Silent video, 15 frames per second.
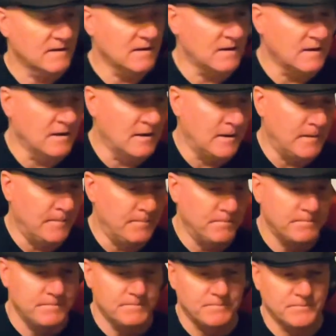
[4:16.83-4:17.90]

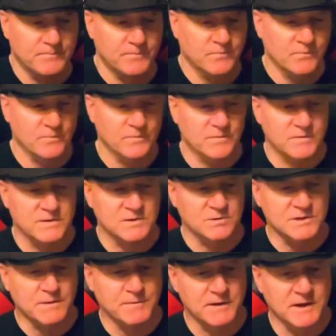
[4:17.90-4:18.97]
So
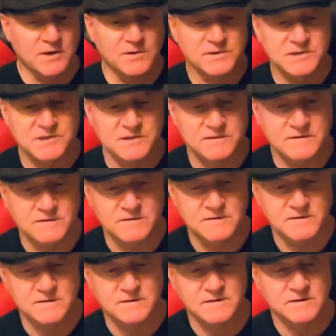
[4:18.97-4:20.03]
something else,
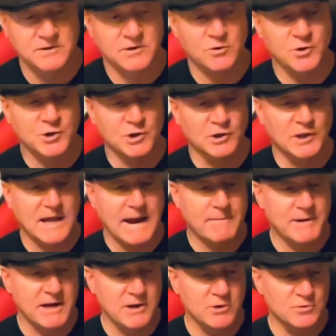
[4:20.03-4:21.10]
you can
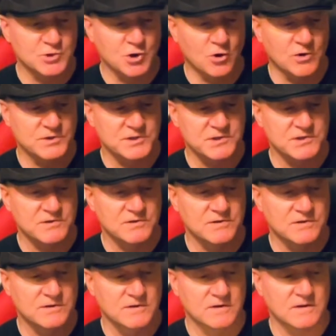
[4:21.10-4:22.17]
laminate your charts.
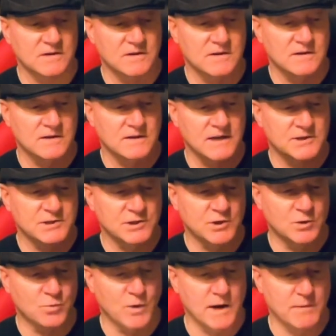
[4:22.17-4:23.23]
That's a
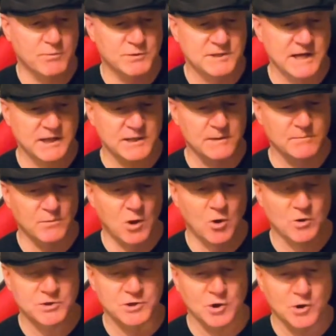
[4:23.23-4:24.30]
good way to protect them
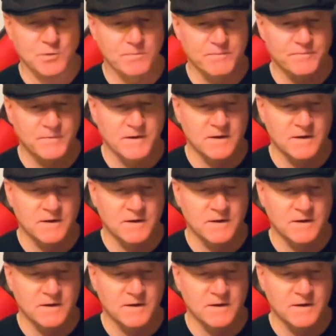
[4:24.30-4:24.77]
long term.